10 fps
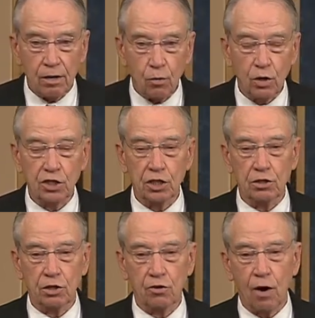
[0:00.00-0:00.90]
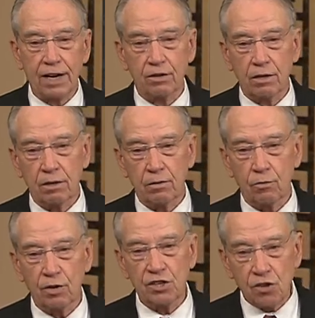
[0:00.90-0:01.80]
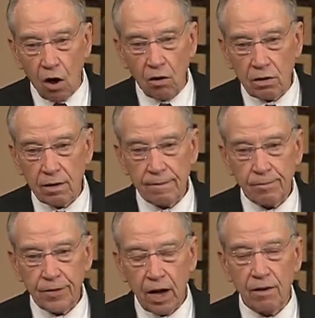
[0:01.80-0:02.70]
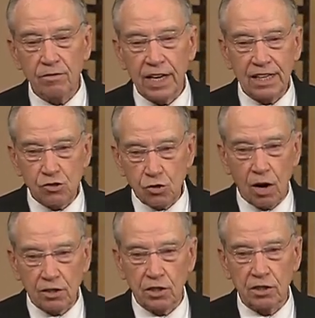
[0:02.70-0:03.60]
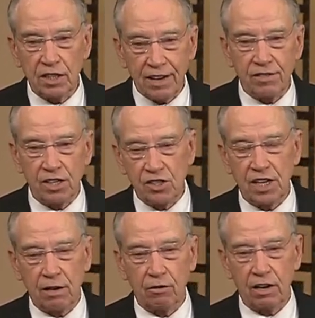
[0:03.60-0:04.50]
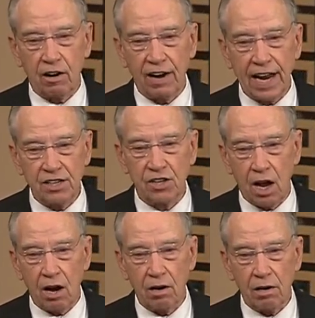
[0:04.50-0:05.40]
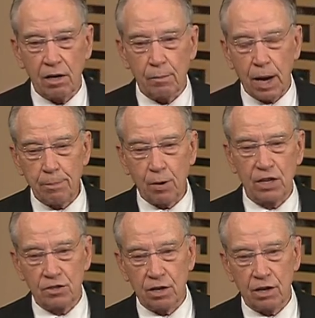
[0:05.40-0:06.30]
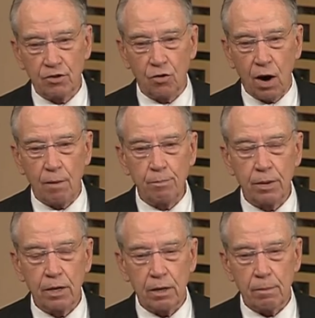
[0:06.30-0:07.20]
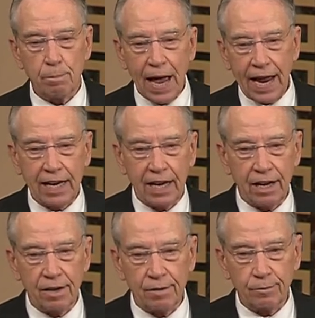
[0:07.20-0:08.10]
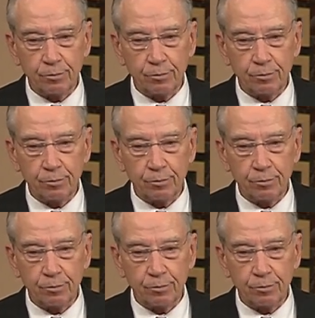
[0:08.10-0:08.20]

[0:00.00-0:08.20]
which is a direct result of instructions given to Secretary Azar by President Trump back in